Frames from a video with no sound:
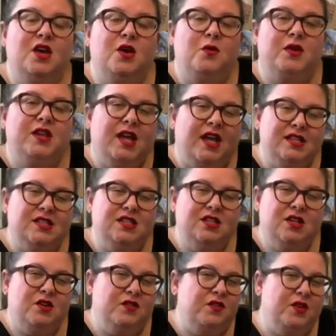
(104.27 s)
We'd like to
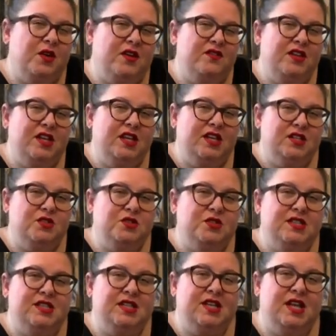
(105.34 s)
know if you have any
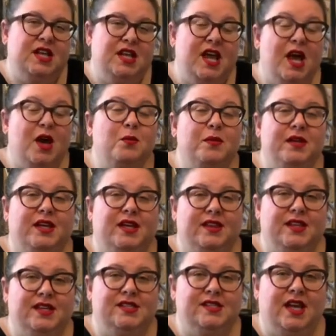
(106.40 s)
interest in helping in
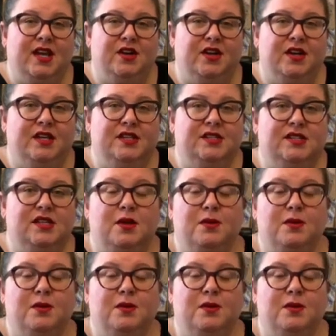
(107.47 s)
these areas.